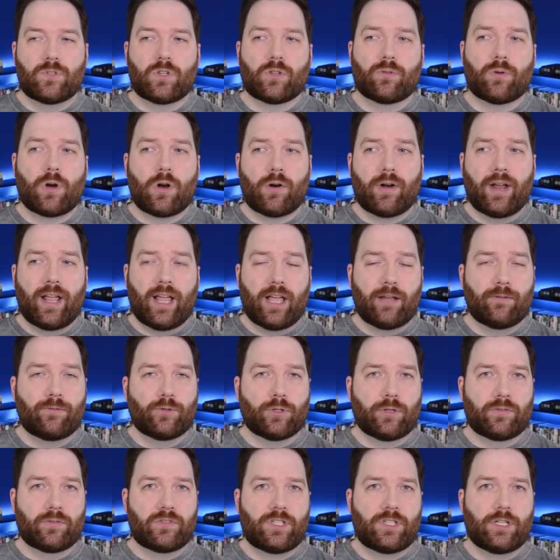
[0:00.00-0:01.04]
So there are a
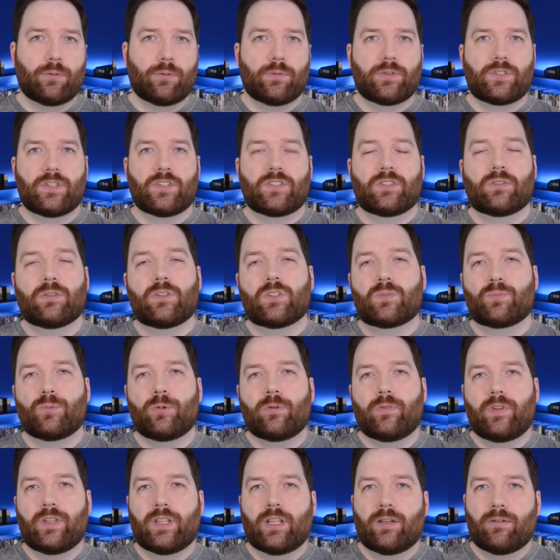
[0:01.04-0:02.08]
handful of sequences in this
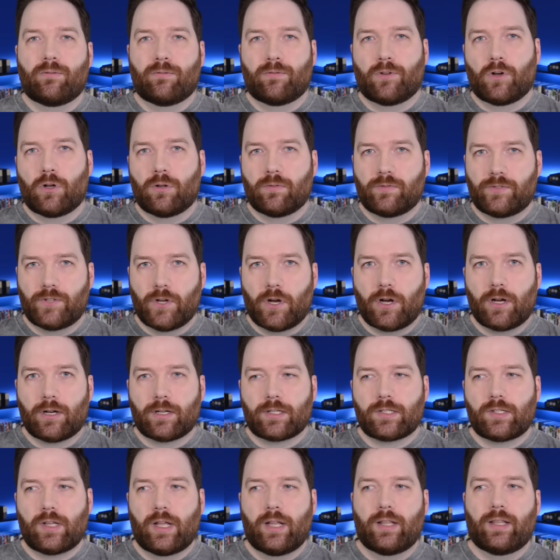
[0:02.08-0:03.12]
movie that involve
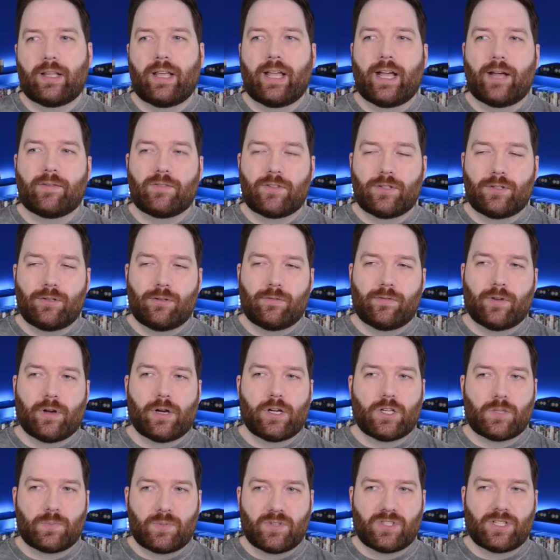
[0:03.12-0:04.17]
dogs, and they have to do very
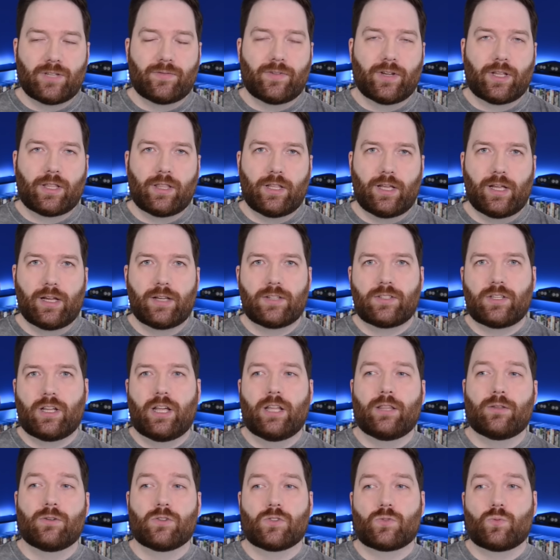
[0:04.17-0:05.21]
specific things.
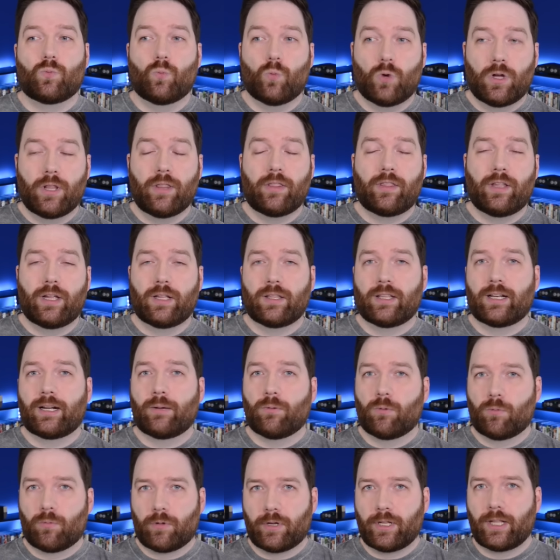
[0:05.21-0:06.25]
And there's one thing that I
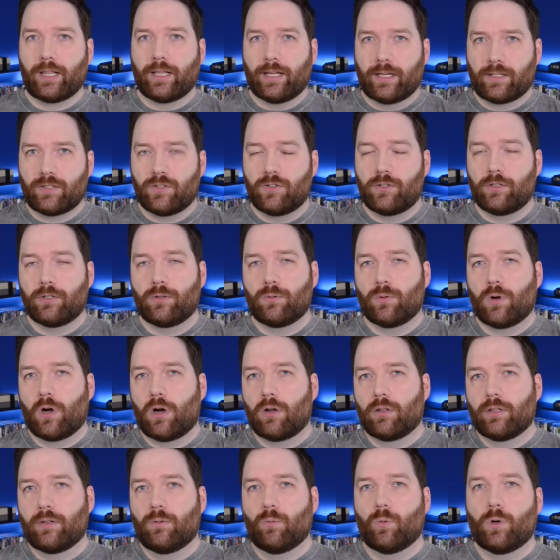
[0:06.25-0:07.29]
would really like to do
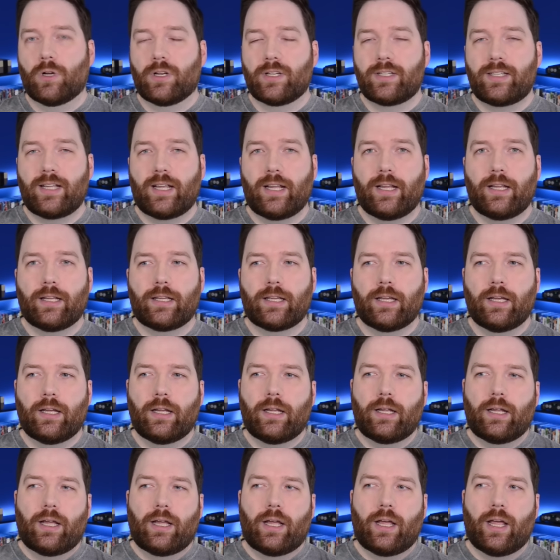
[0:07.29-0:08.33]
all in one take,
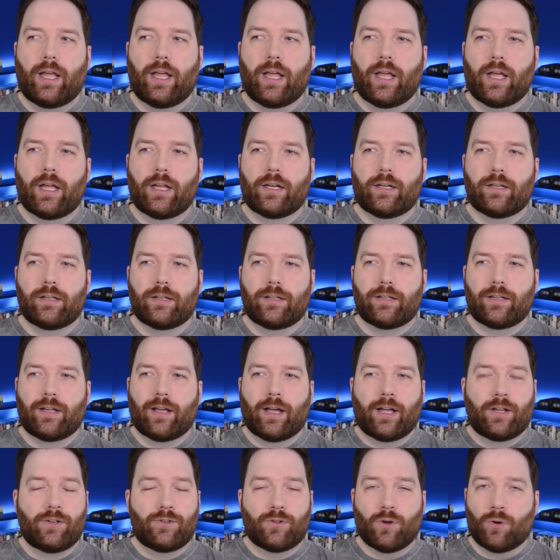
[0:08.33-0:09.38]
and
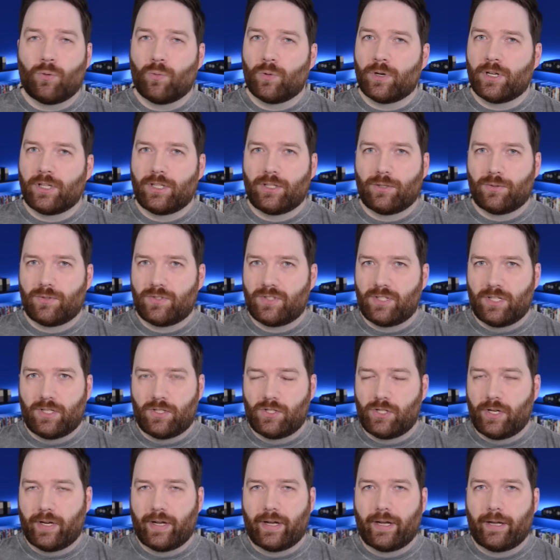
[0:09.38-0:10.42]
I don't want to use
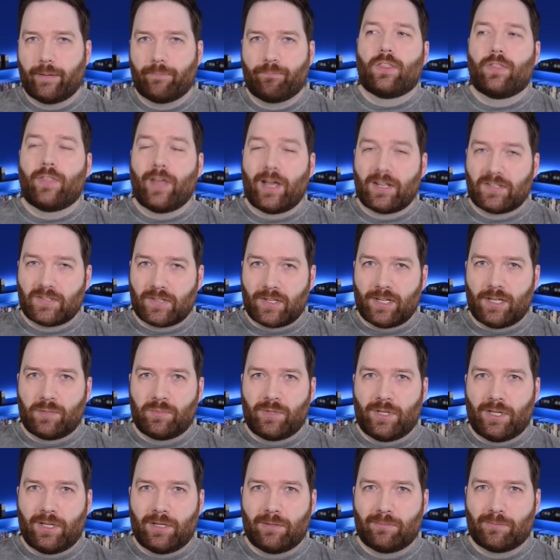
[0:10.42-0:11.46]
CGI. That's going to
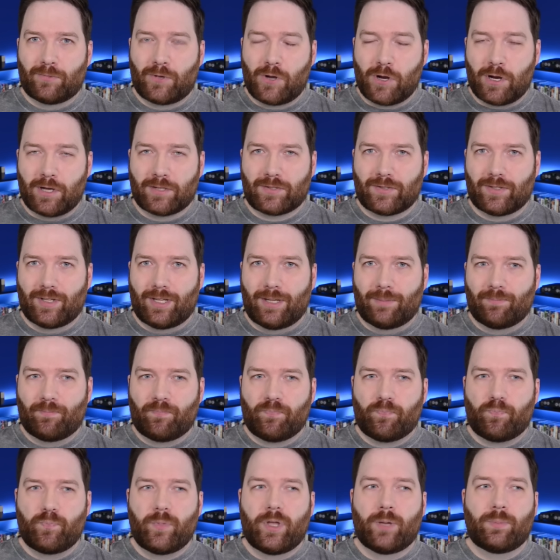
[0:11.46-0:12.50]
be costly.
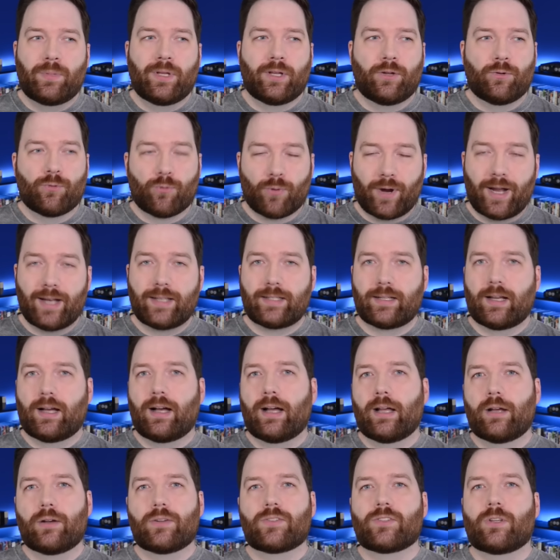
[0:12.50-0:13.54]
It'd be great to
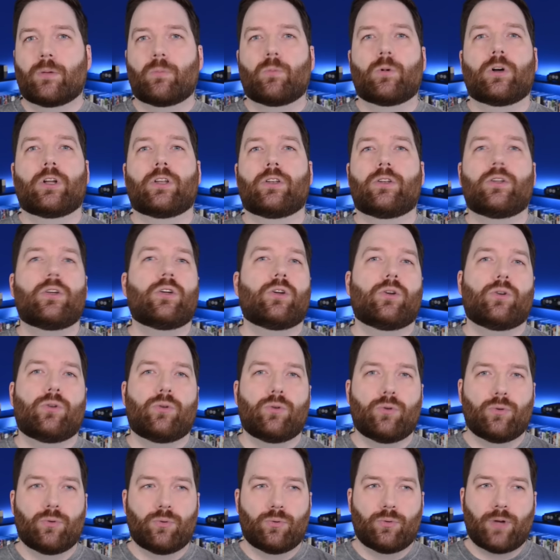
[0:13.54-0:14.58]
hire someone
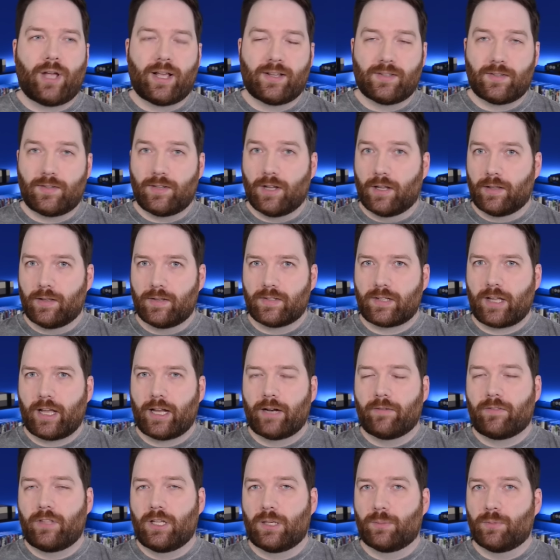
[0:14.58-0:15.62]
who has done this kind
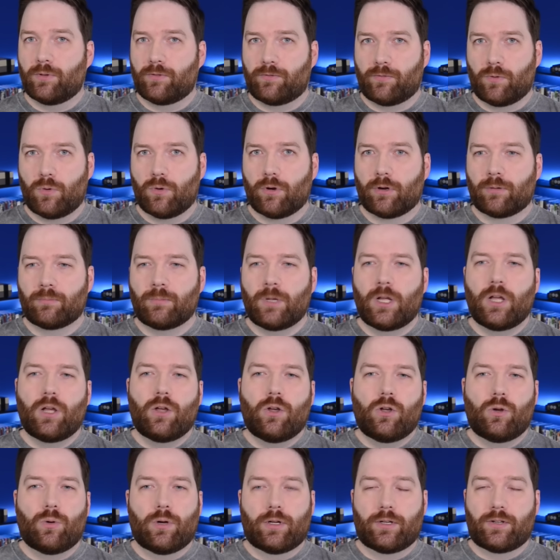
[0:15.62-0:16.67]
of thing before,
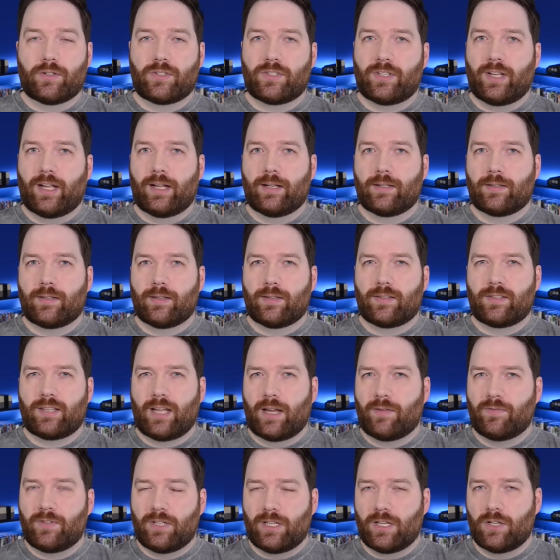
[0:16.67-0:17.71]
who understands the
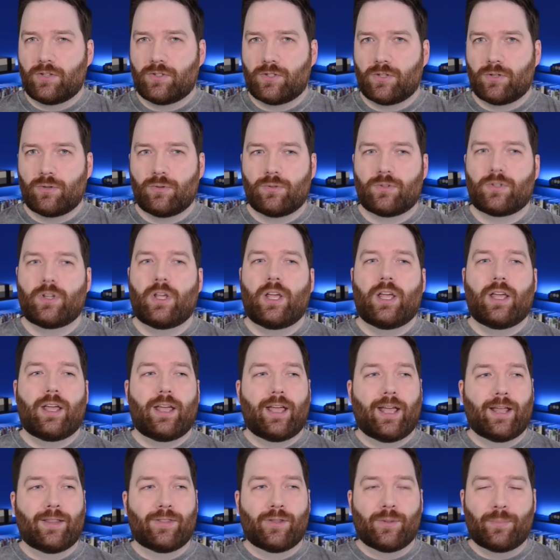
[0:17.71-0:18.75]
safety issues
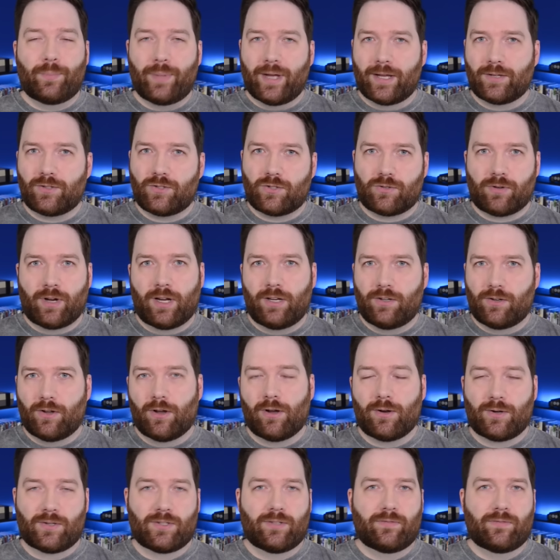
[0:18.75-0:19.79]
and the best trained dogs